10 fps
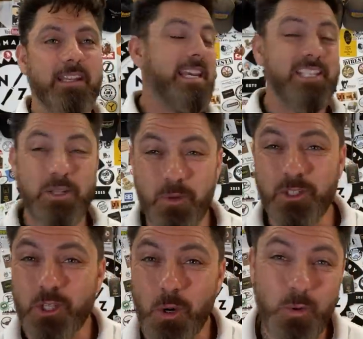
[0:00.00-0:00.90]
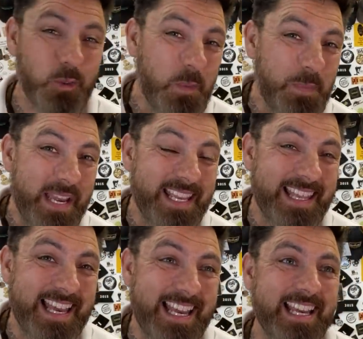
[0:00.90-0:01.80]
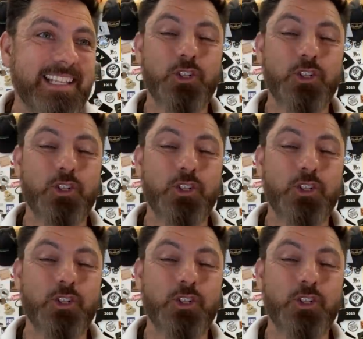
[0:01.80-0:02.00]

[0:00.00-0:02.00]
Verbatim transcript: Easywood Tools will be there.